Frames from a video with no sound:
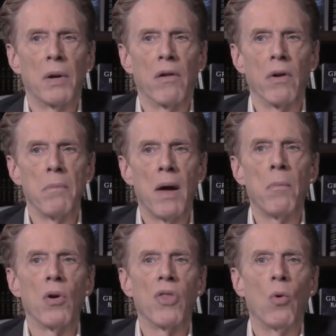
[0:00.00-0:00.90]
But I
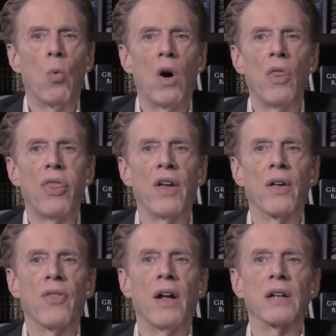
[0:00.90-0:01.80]
remember the one
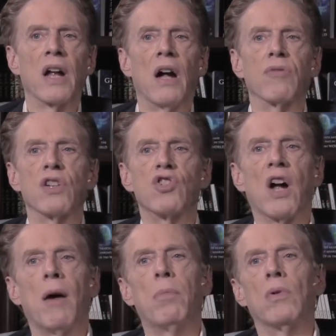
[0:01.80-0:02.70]
thing that Calvary
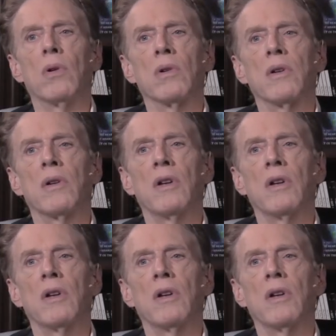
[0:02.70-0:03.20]
Chapel